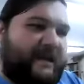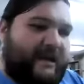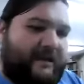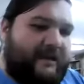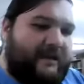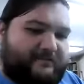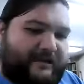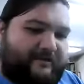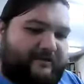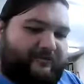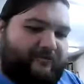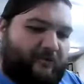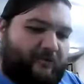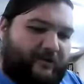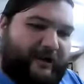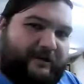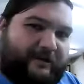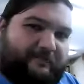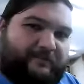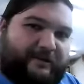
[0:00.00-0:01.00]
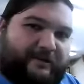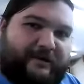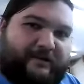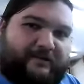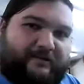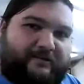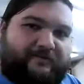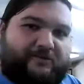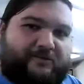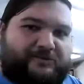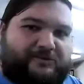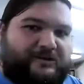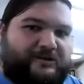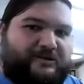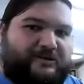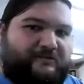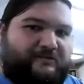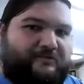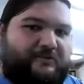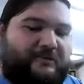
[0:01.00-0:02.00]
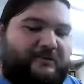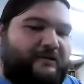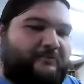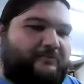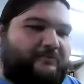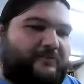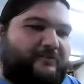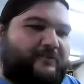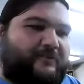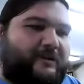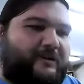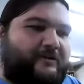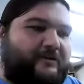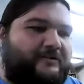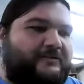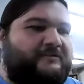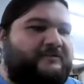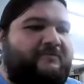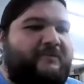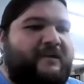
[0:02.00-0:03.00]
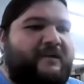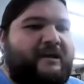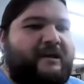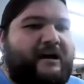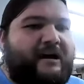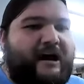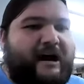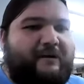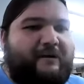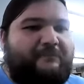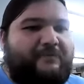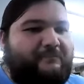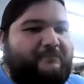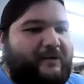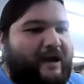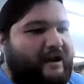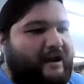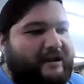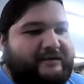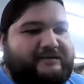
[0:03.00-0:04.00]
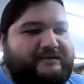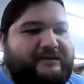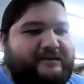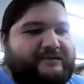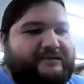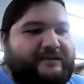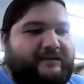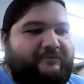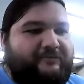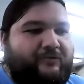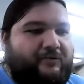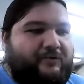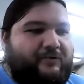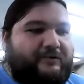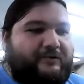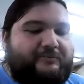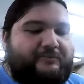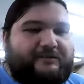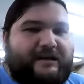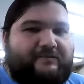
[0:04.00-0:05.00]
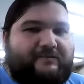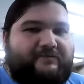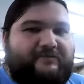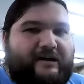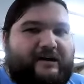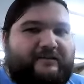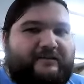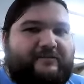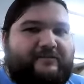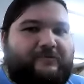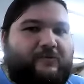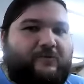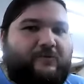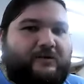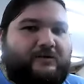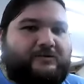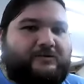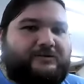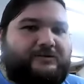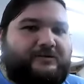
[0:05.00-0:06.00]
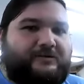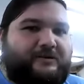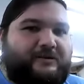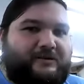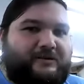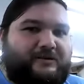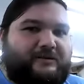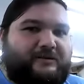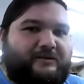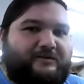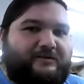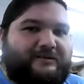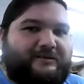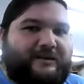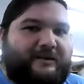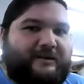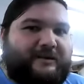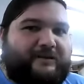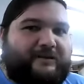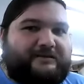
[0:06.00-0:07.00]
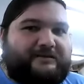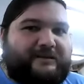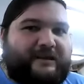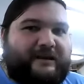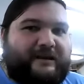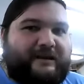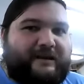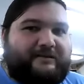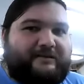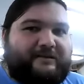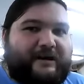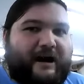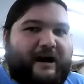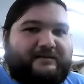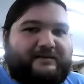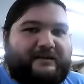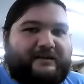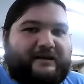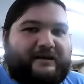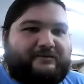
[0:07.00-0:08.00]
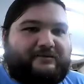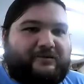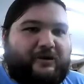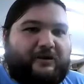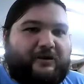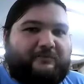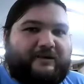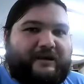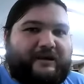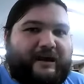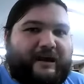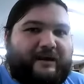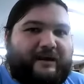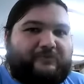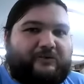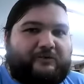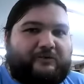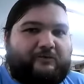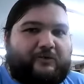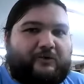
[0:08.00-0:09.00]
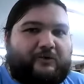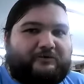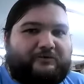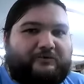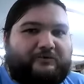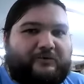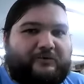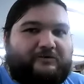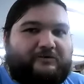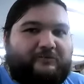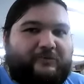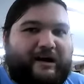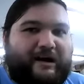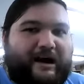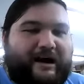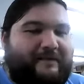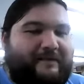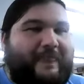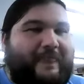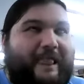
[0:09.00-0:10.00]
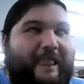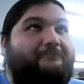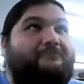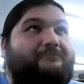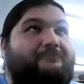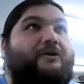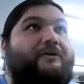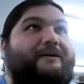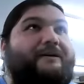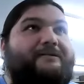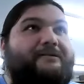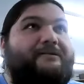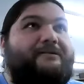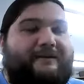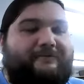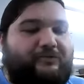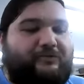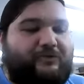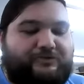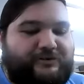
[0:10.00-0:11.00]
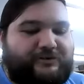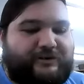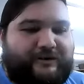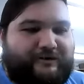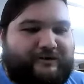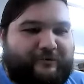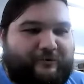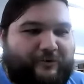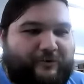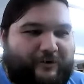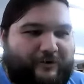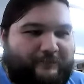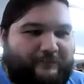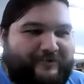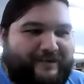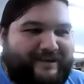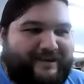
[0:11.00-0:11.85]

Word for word: was at Fort AP Hill in Virginia for a number of years. Uh, but back in 64, it was at Valley Forge, you know, same place that uh, the Continental Army camp during World War, uh, yeah, during the Revolutionary War.